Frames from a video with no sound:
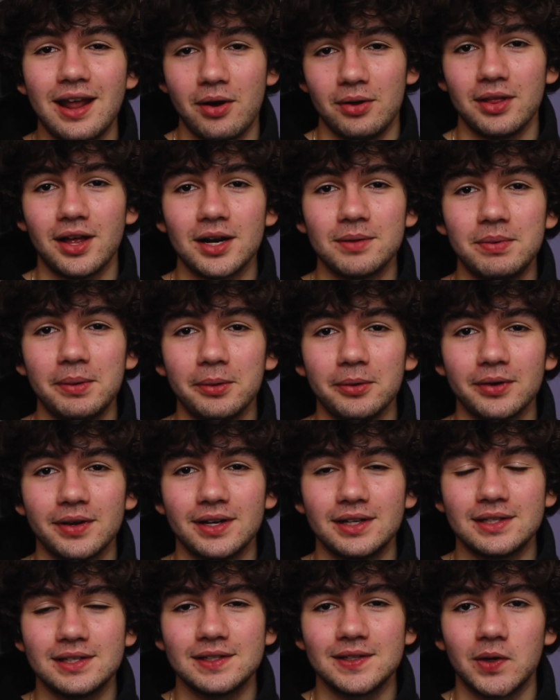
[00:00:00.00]
Now, a lot of people are
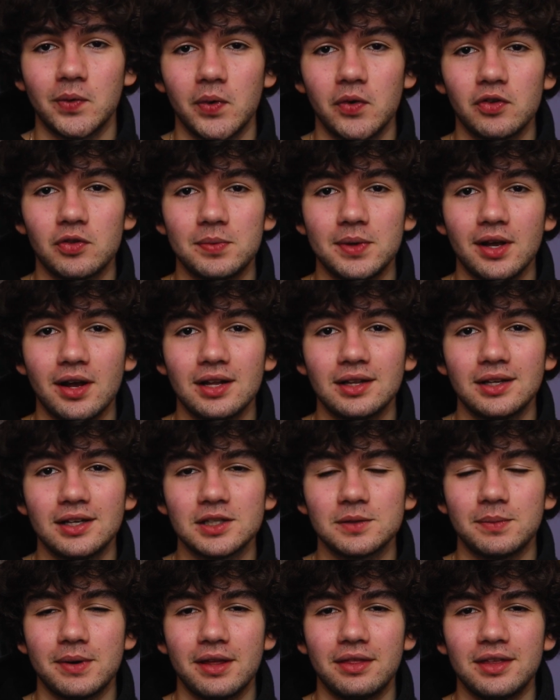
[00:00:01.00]
going to disagree with me on
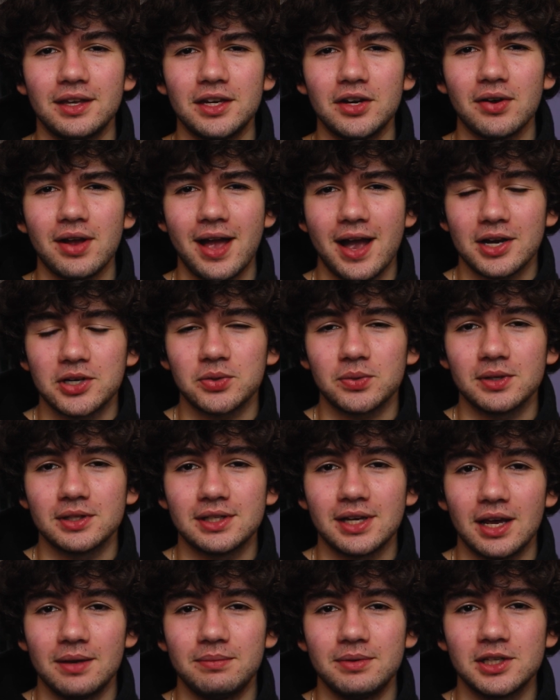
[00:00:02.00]
this, but I think your actual
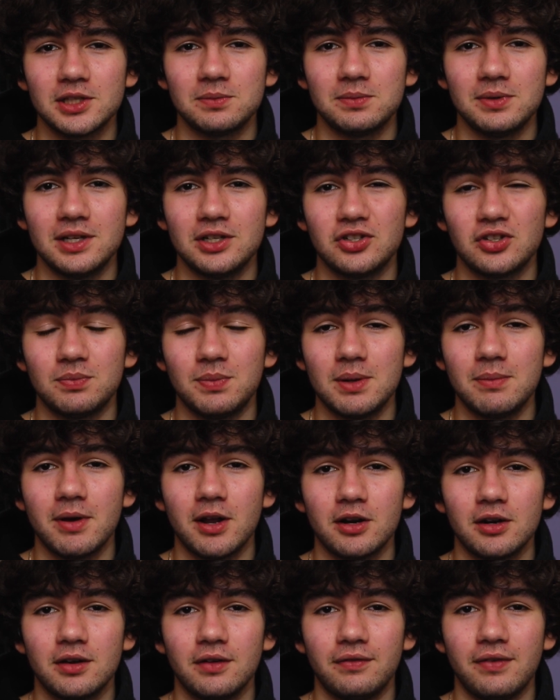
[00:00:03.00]
typing speed should be
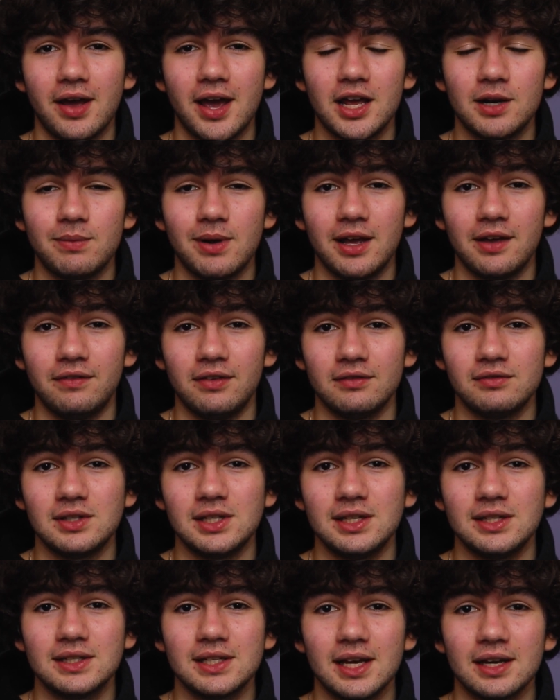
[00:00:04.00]
better defined by a
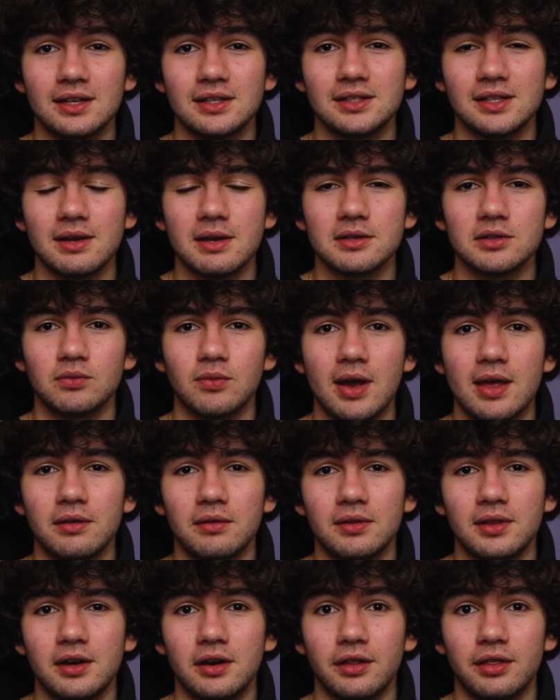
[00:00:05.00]
15-second test
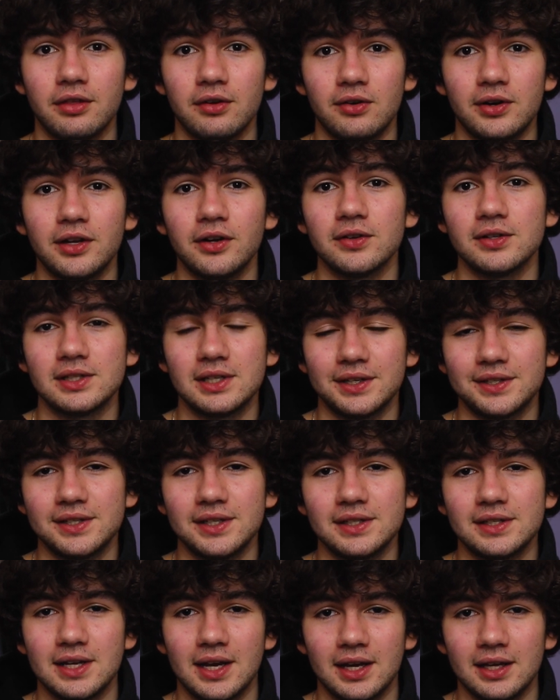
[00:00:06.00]
rather than a 30 or
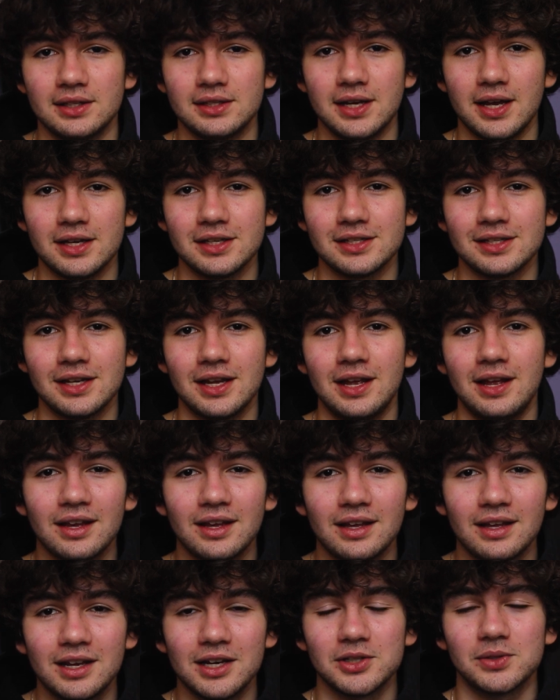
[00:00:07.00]
60-second test.
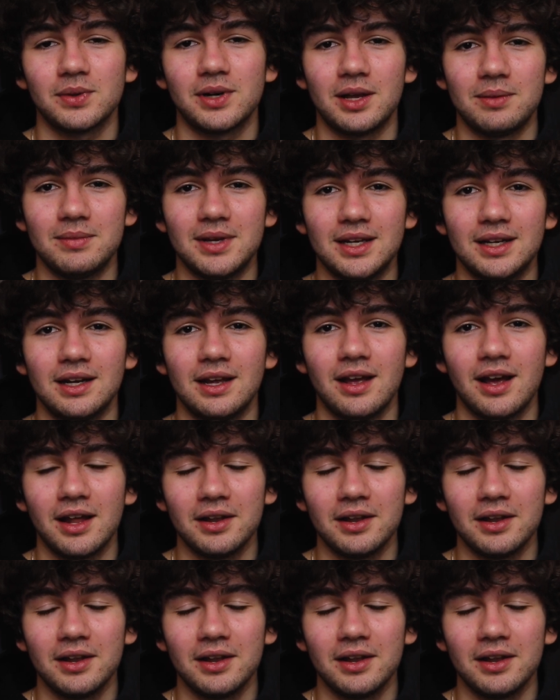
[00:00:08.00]
Here's what I mean.